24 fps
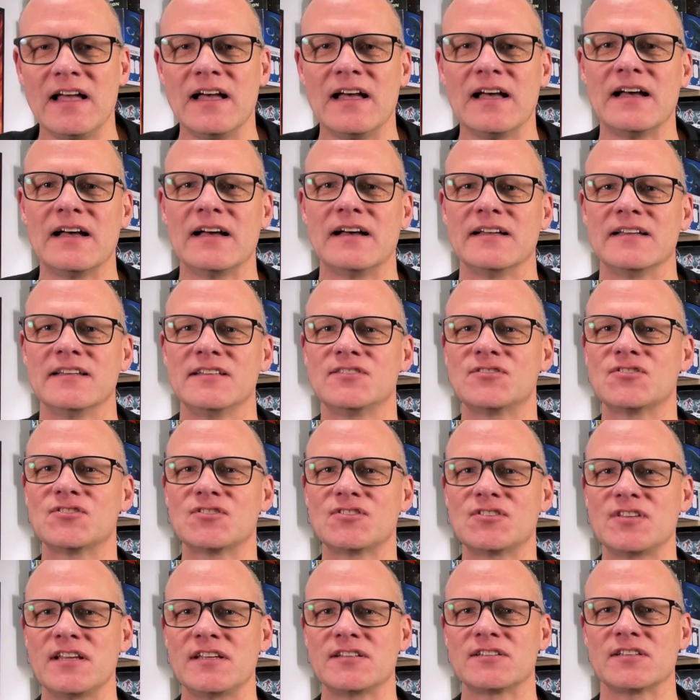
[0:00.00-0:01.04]
It's
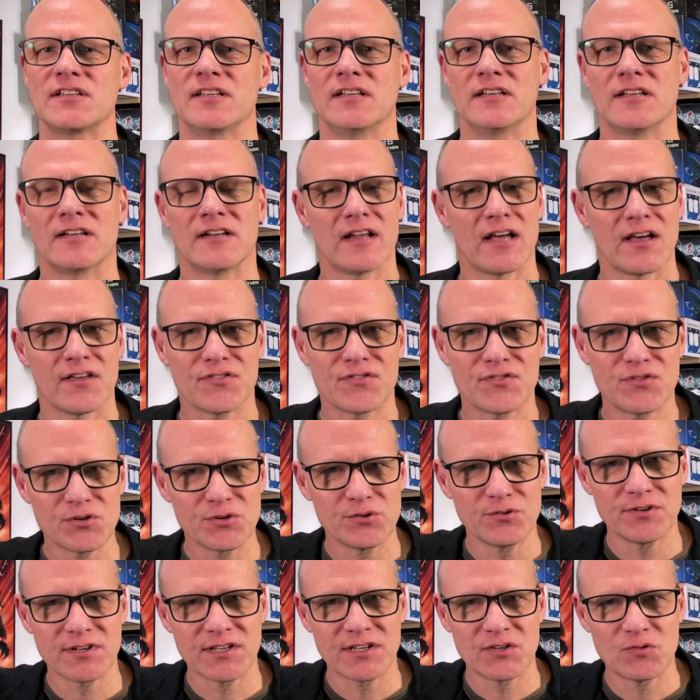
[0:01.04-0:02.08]
set in an
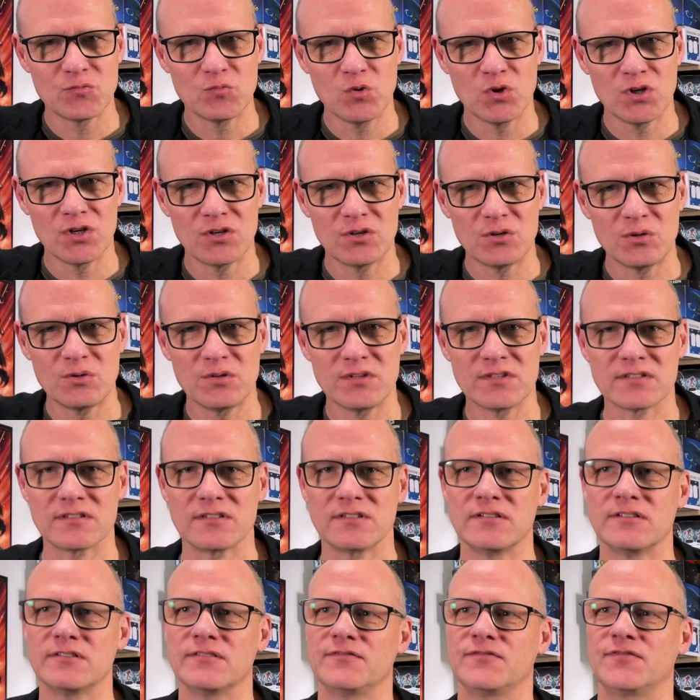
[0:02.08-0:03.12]
Arthurian world
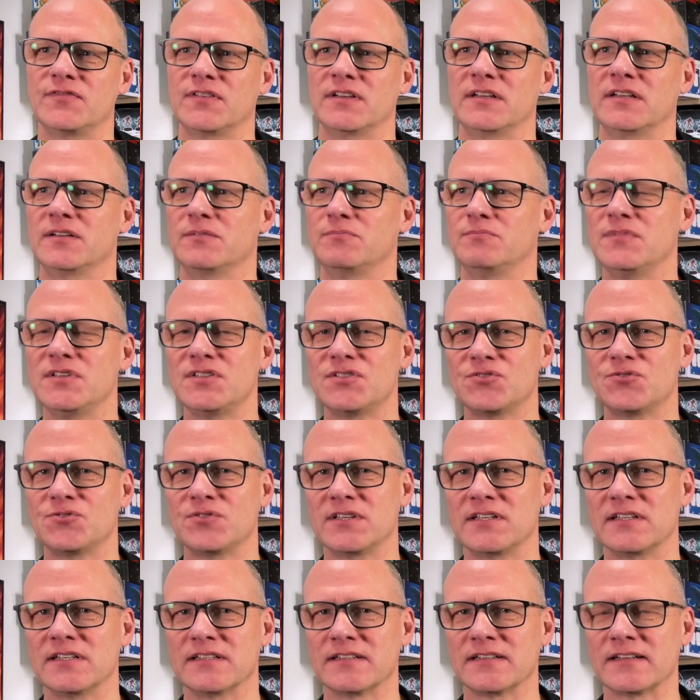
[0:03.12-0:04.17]
of
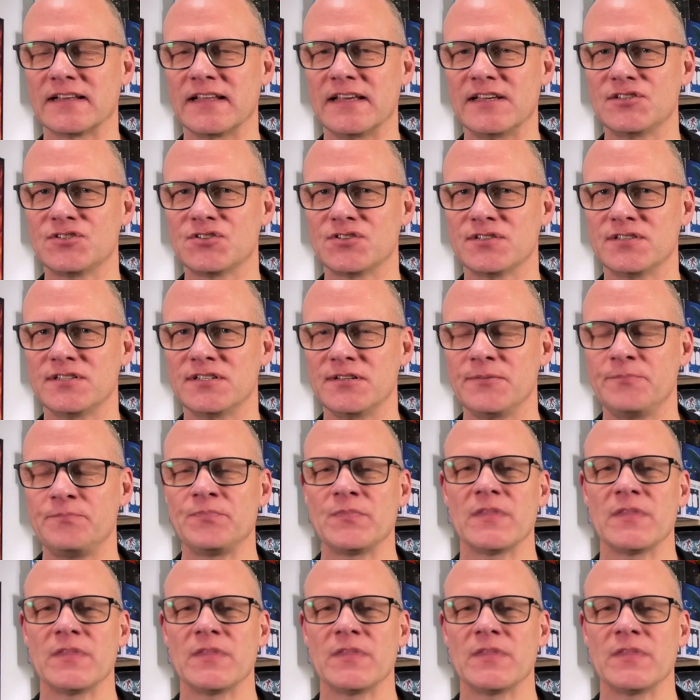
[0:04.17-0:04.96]
mystery and legend.